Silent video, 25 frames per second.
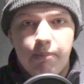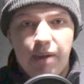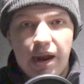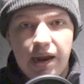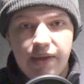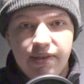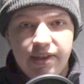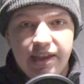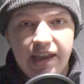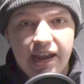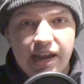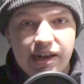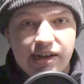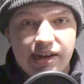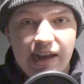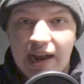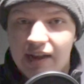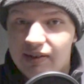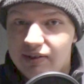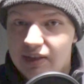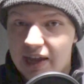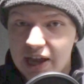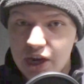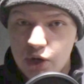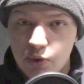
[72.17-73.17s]
By the end, I
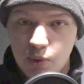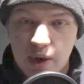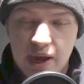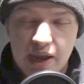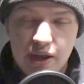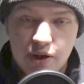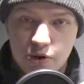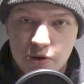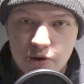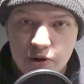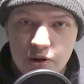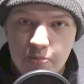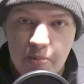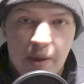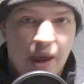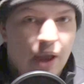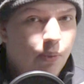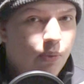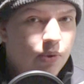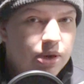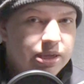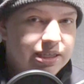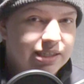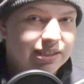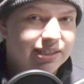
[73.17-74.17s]
liked what I heard, but I
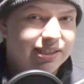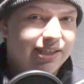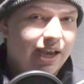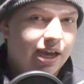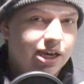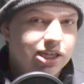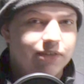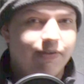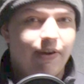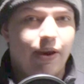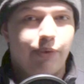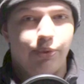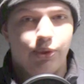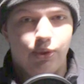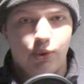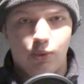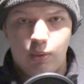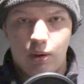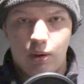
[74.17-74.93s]
wasn't satisfied with the